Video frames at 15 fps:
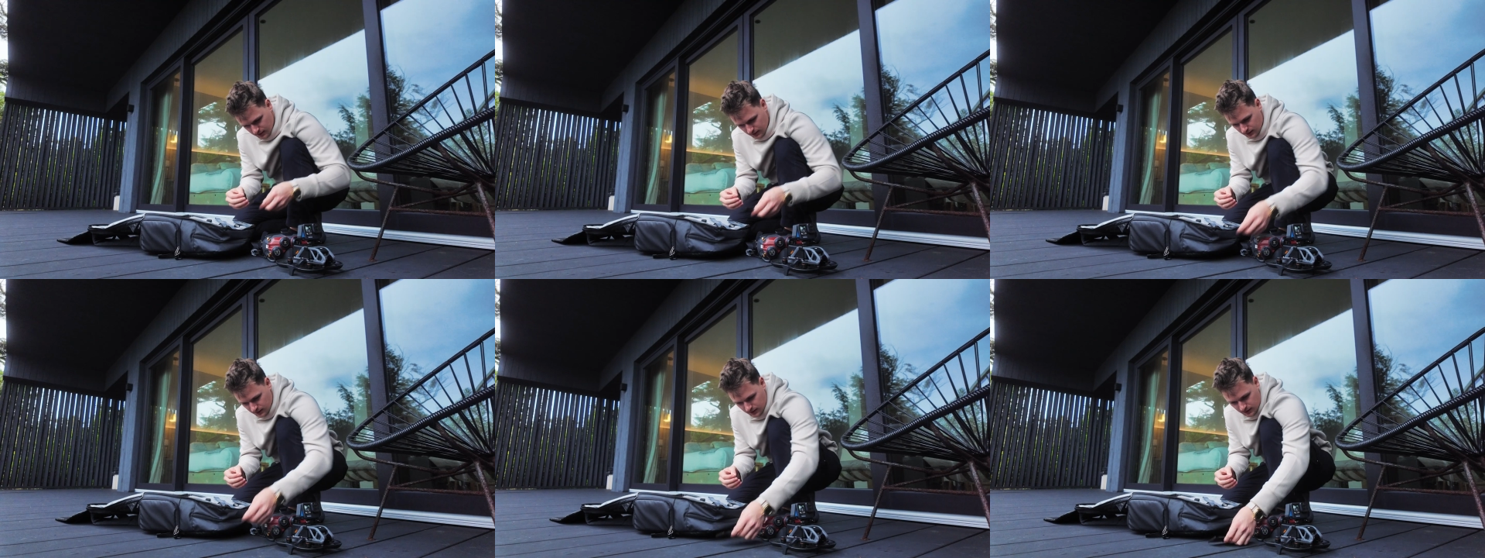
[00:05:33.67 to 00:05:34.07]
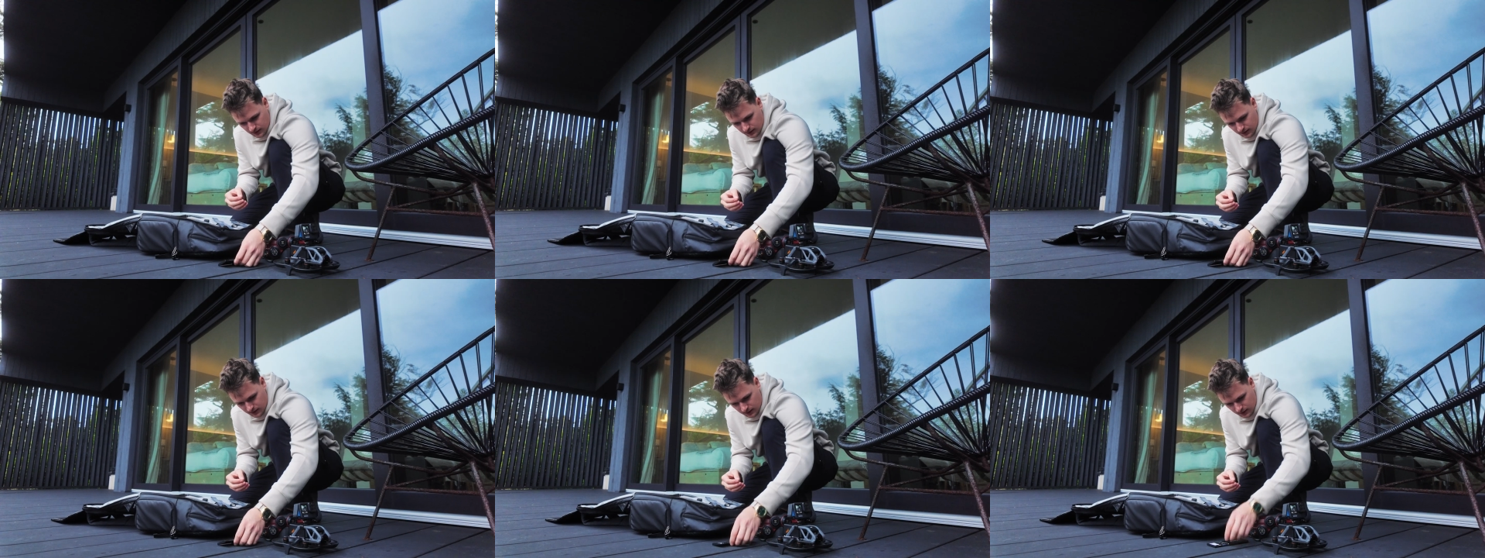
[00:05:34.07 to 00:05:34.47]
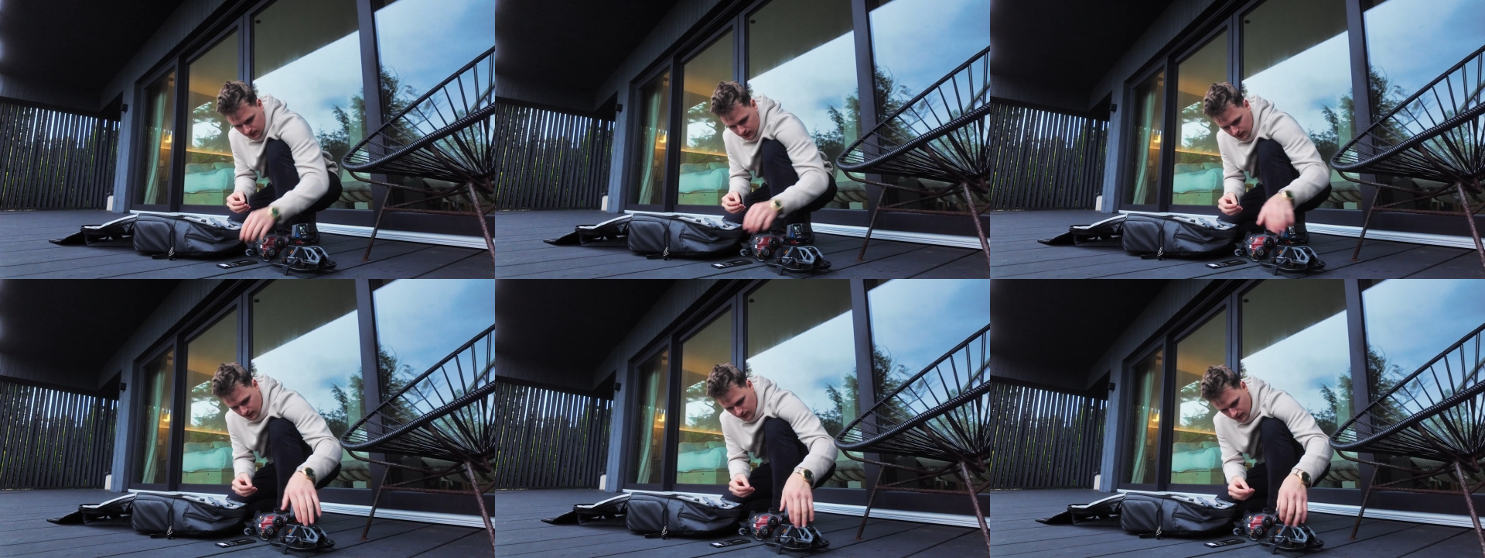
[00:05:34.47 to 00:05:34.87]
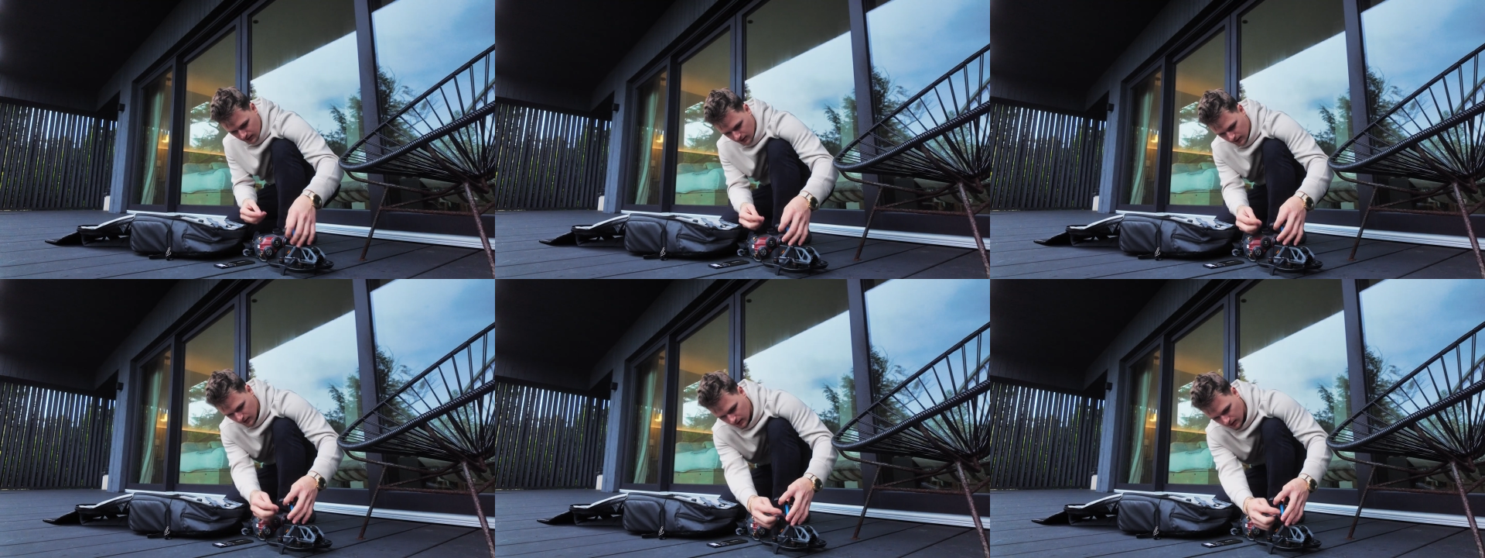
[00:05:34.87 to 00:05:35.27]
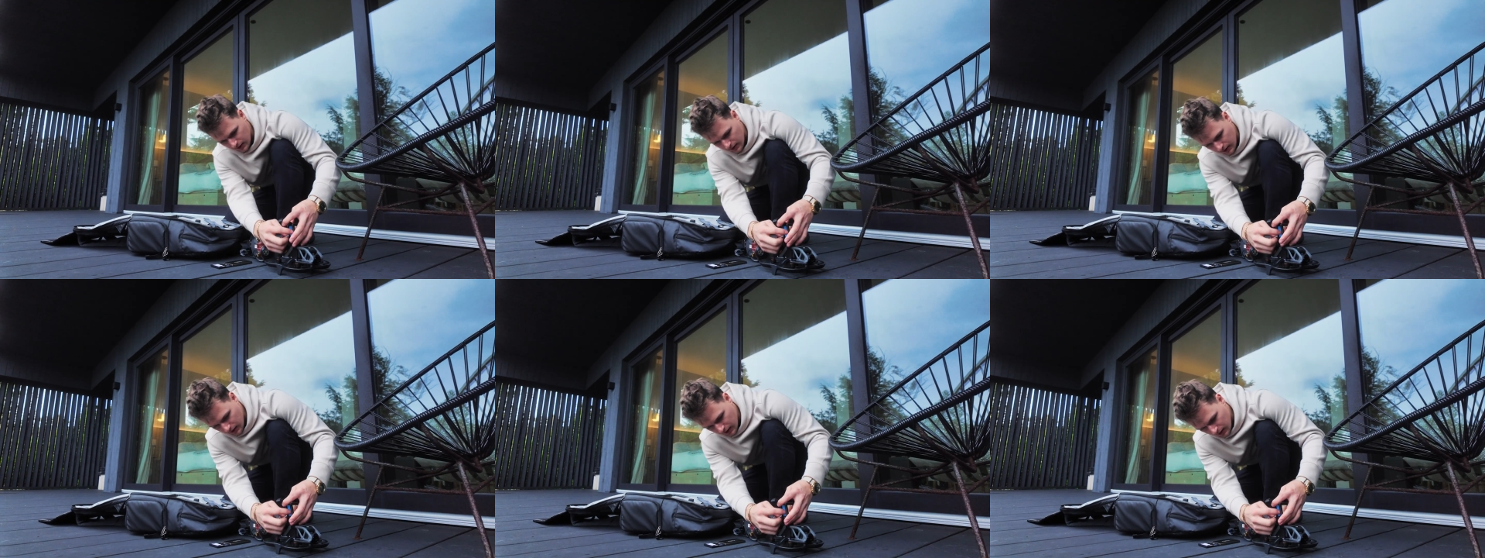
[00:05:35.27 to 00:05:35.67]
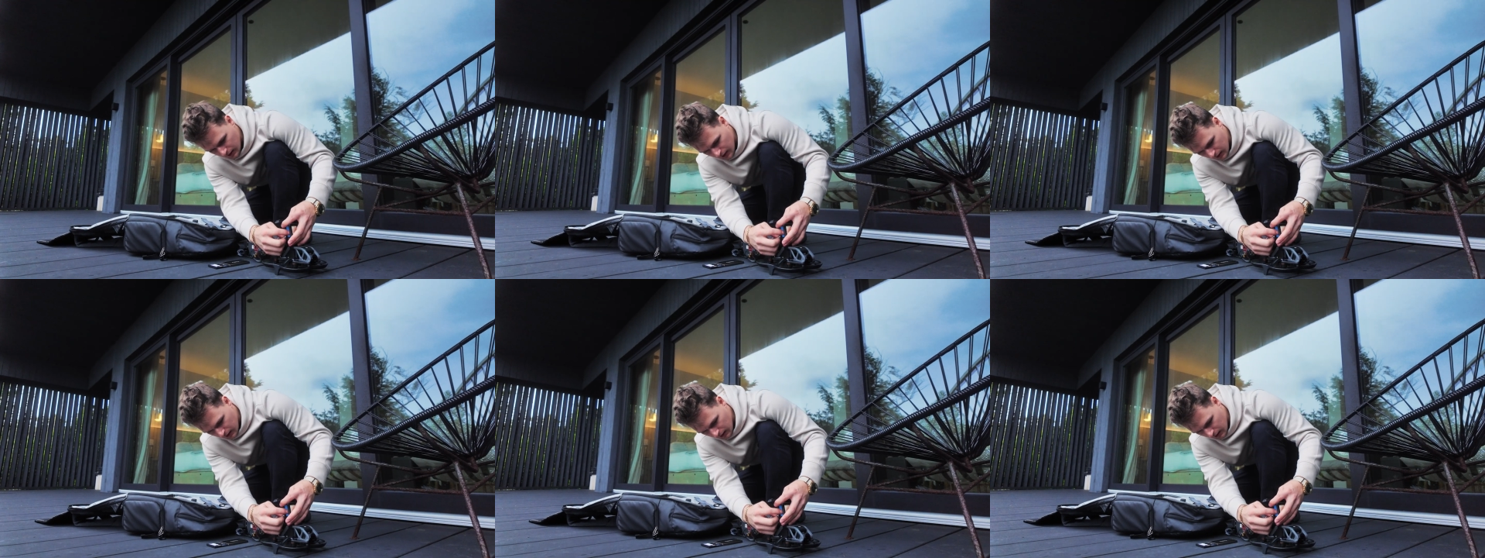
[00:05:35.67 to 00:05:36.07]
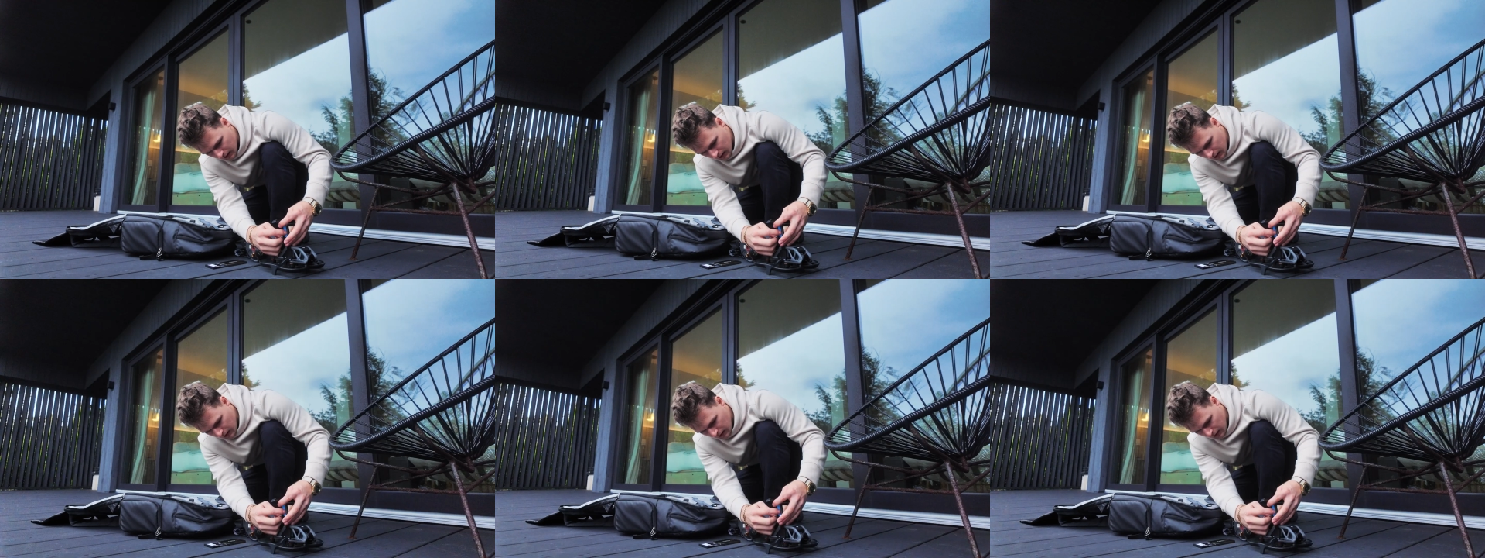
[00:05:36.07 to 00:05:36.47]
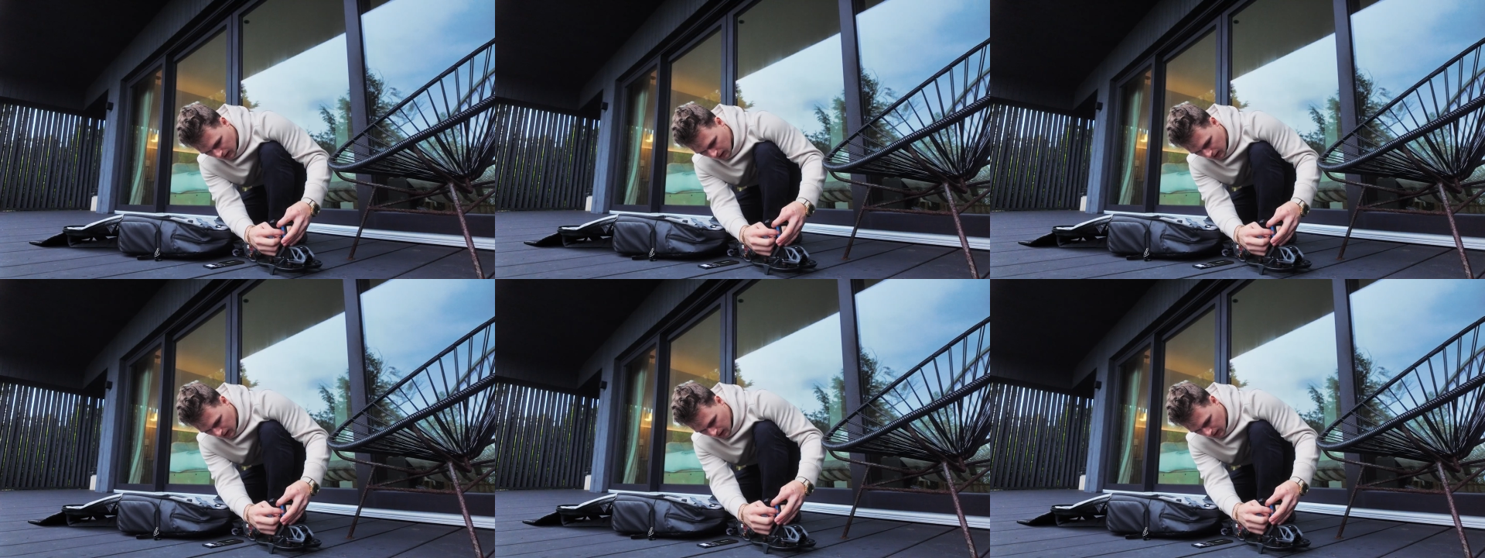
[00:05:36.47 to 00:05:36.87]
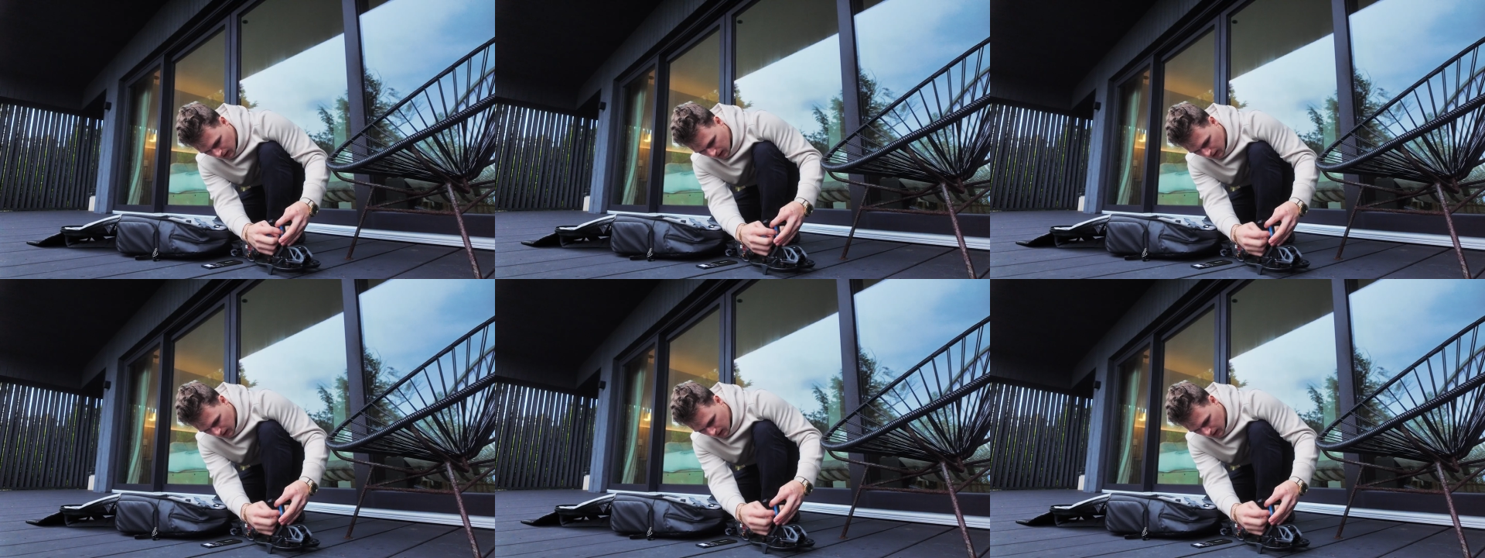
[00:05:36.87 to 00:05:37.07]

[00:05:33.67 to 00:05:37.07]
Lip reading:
Nobody's mouth can be seen.